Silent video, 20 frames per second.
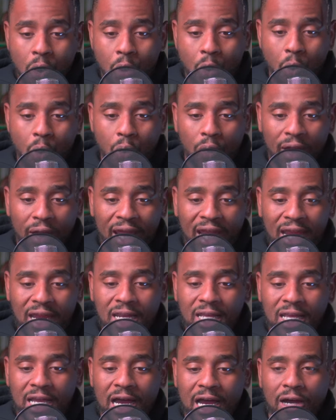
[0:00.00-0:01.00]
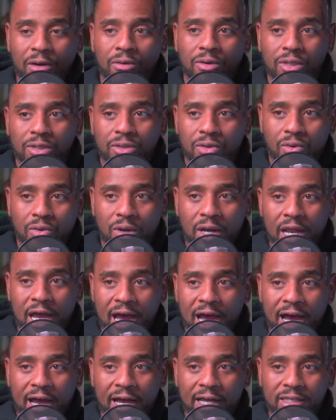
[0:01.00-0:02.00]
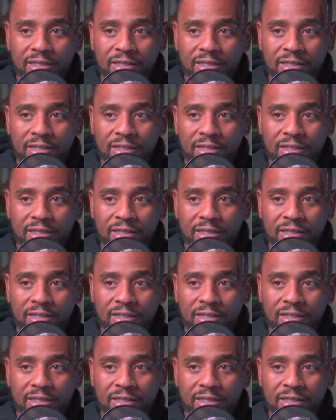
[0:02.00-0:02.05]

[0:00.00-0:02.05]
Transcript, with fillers: or 80 hours on high.